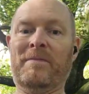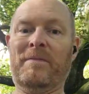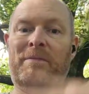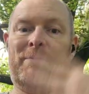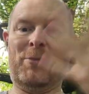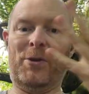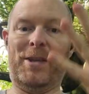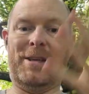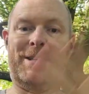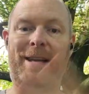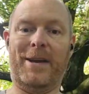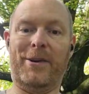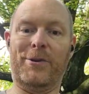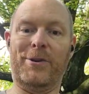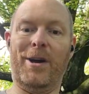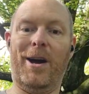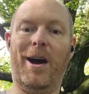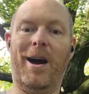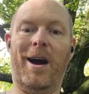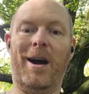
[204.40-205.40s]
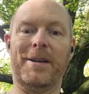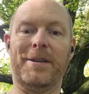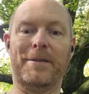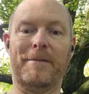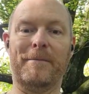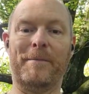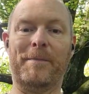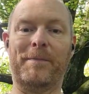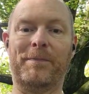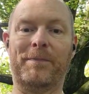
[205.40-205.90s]
Put this hand on your heart.
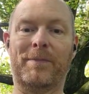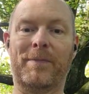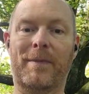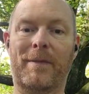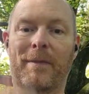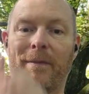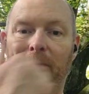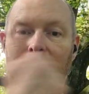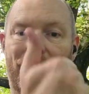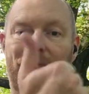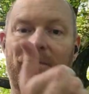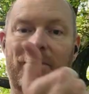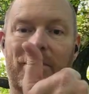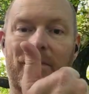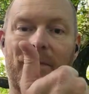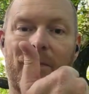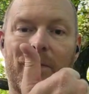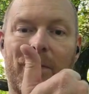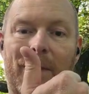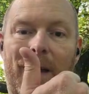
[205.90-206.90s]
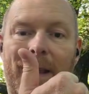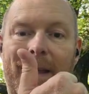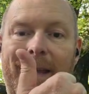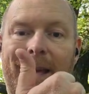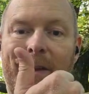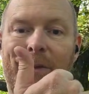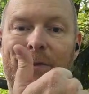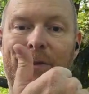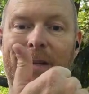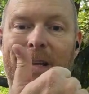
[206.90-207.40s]
Light the
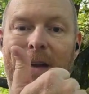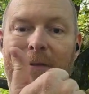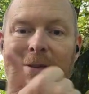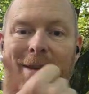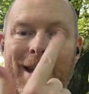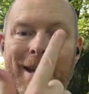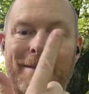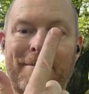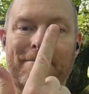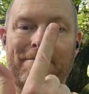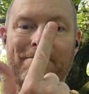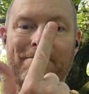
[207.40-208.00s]
candles in your left hand,